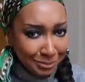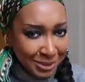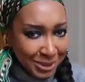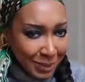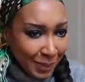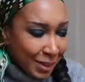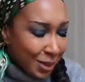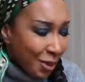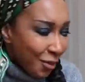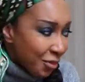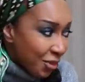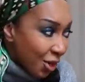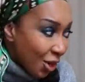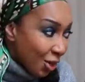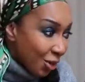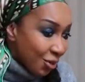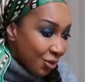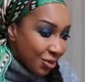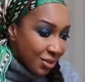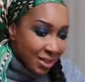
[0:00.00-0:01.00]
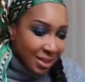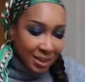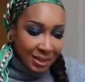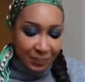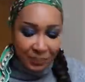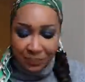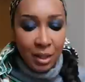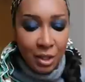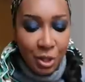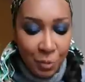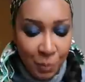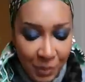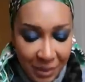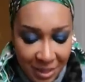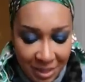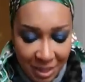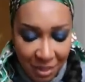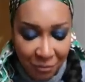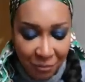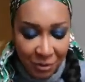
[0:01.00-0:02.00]
So I got those. I'll open
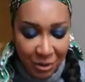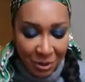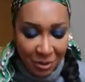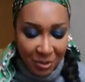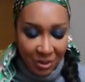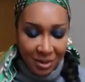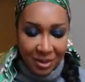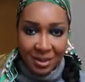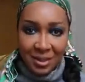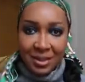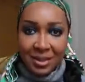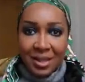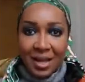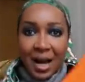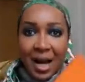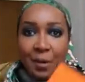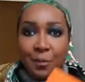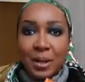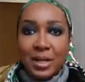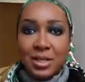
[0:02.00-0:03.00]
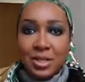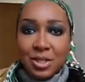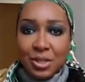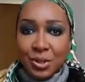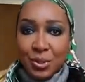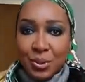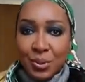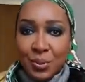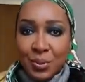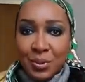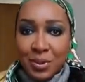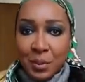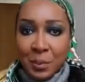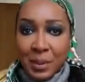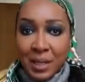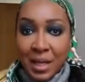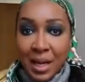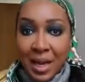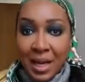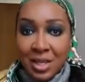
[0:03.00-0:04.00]
this up for you. I went to the
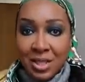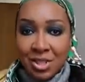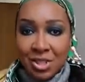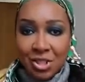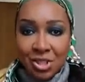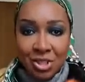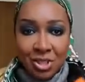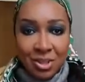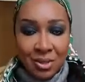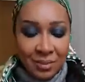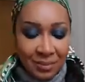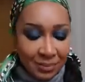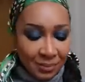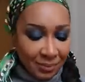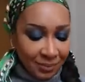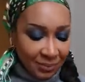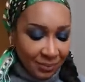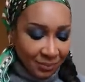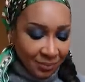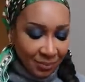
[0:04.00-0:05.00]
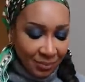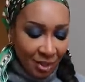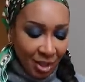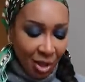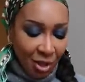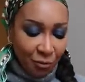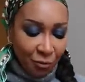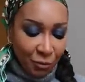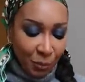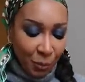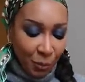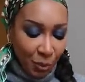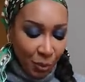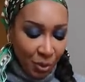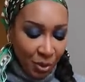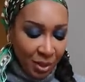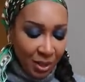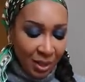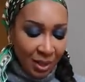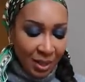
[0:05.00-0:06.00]
Big H on
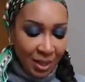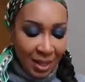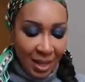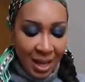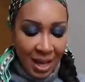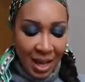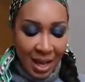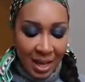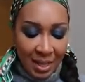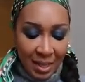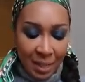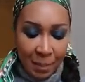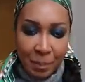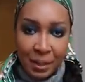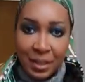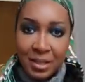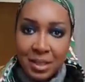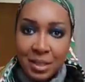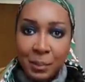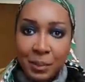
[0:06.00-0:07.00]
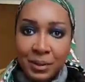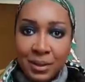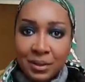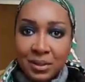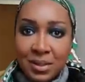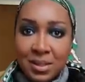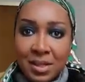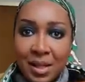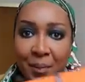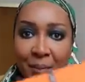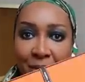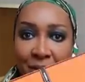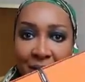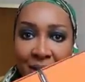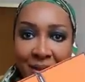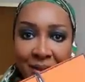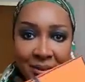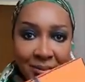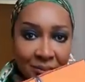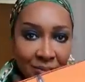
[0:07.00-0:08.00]
Faubourg, and I picked up a little
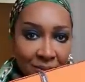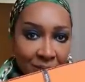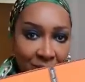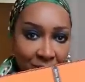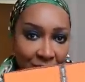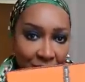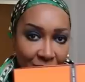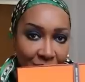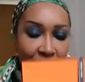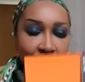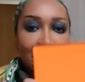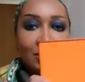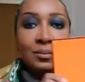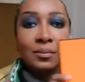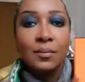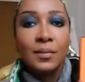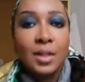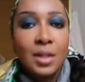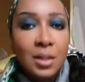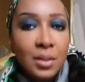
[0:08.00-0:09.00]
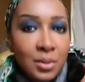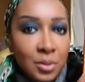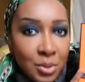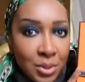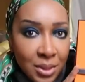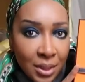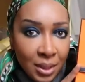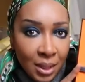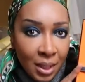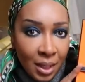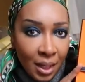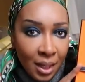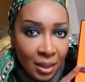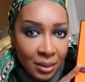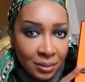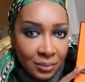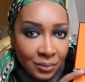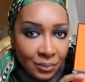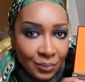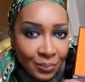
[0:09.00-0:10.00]
something, which was in here.